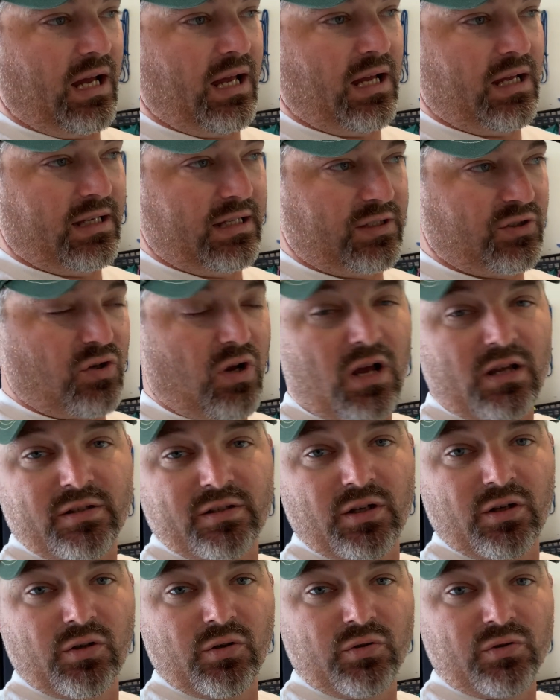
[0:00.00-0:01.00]
exhaust
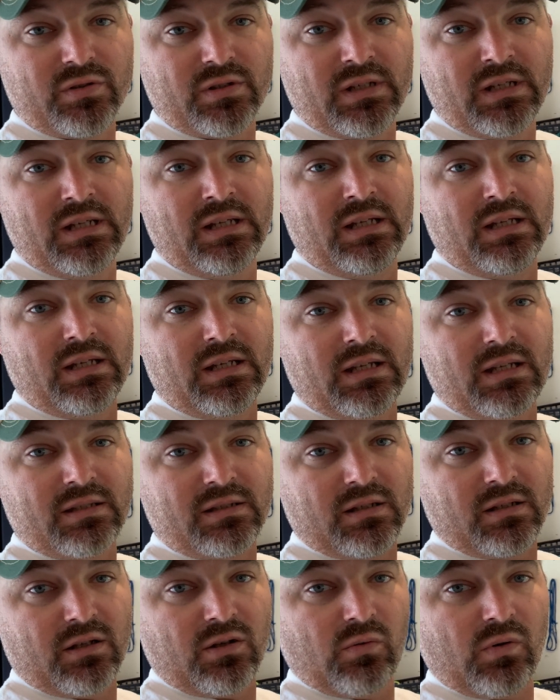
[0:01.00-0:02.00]
hose is
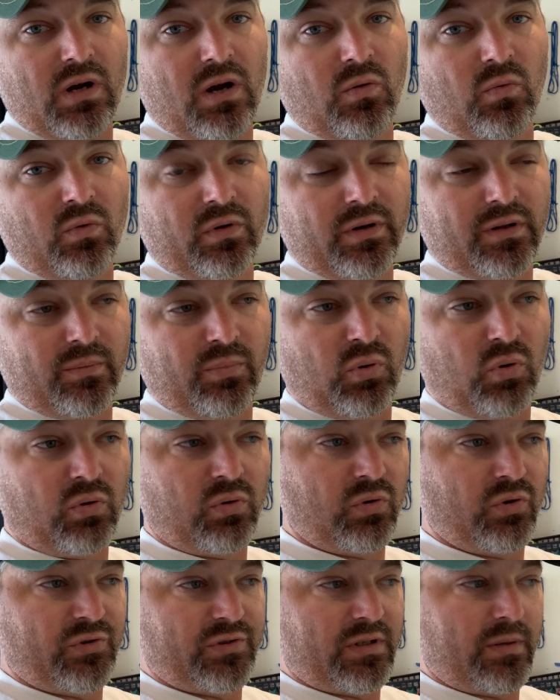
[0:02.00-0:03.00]
going to go out one of the
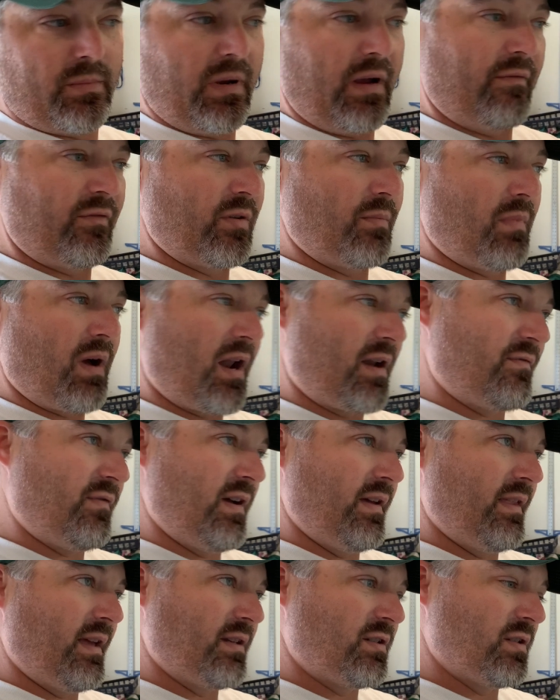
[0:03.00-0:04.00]
portals, and I'm going to have to modify
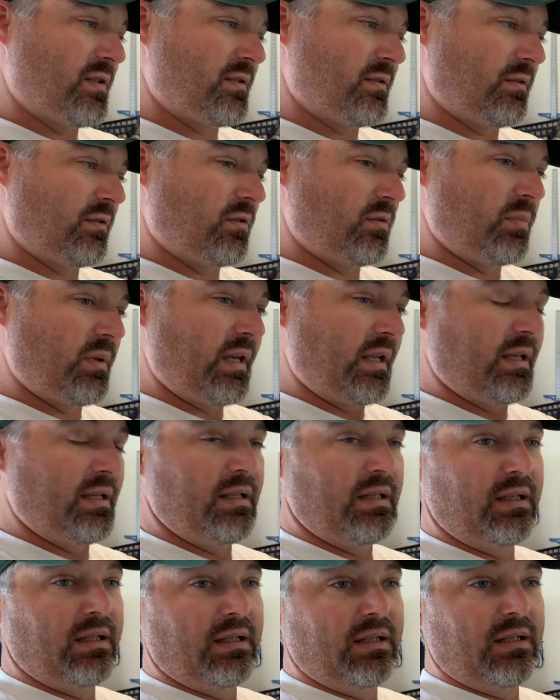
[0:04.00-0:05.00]
that just a little bit
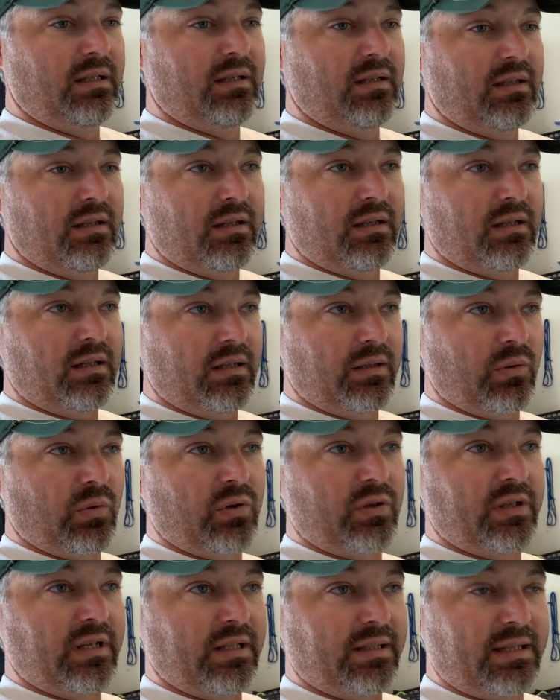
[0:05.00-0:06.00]
in order
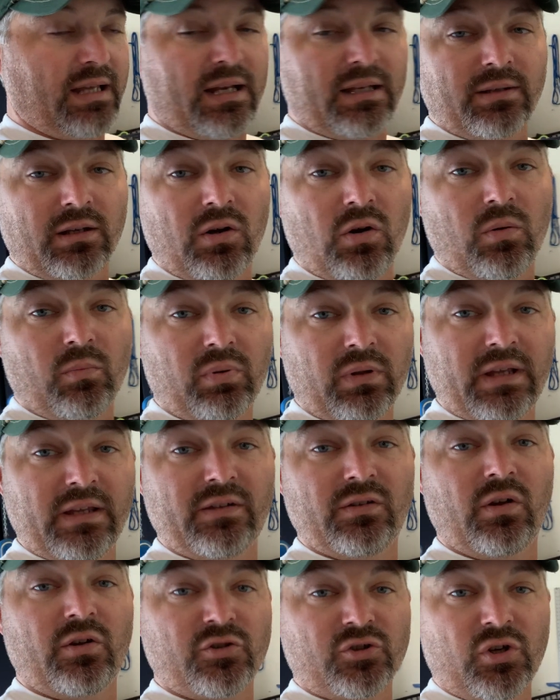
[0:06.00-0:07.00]
to get that to go in place.
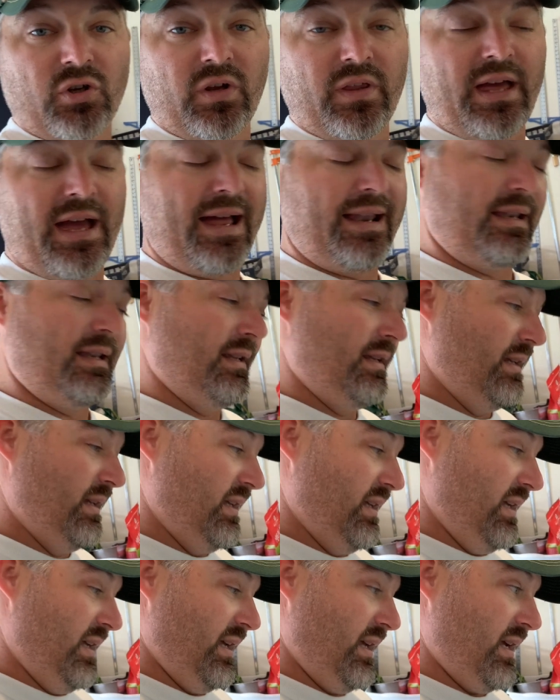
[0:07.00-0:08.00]
So I'll show you that,
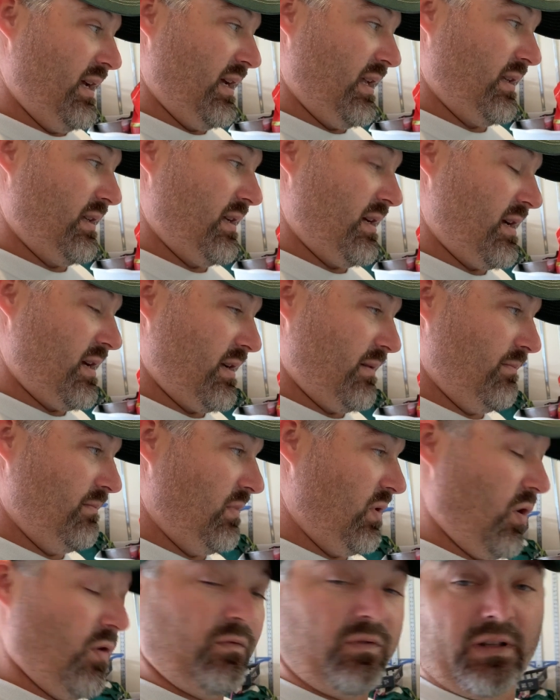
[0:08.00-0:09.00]
and
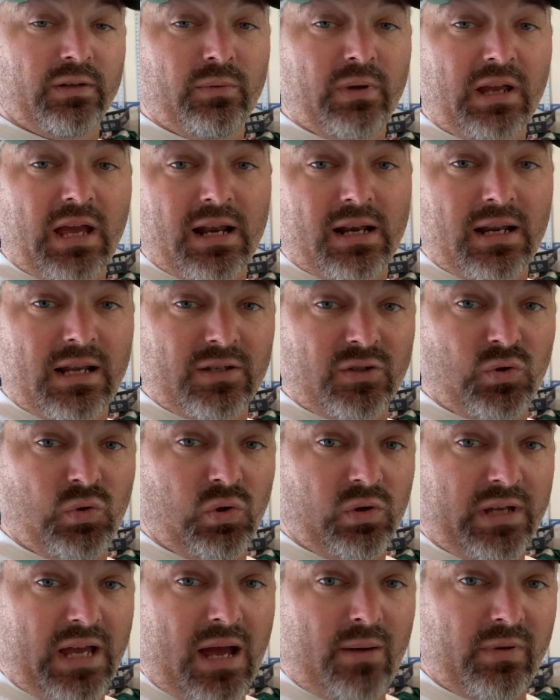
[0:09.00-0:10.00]
hopefully we get a nice cool
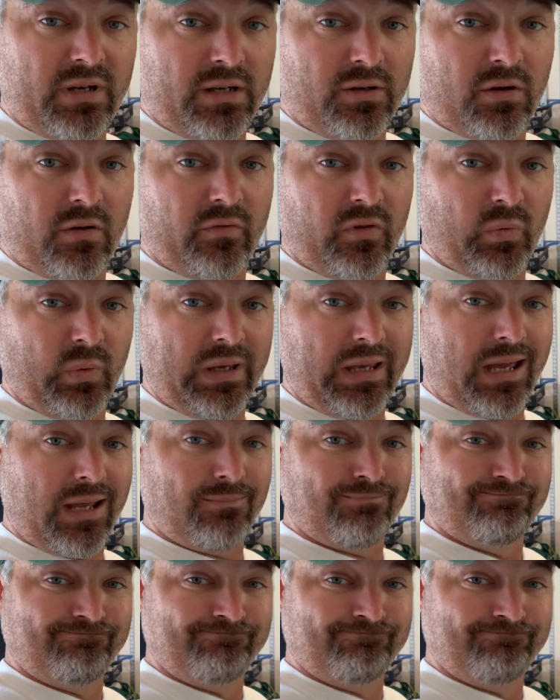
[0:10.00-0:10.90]
cabin here over the weekend.